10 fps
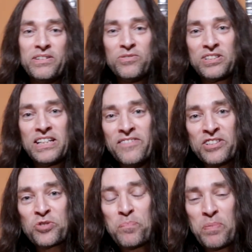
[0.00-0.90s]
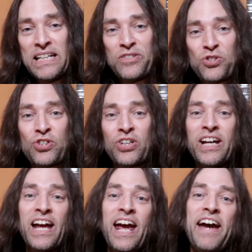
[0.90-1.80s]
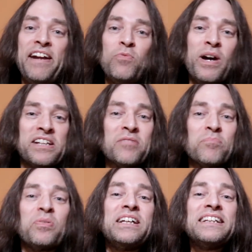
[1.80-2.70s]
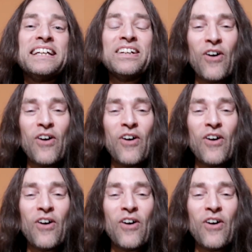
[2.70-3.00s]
He was giving a speech and he went completely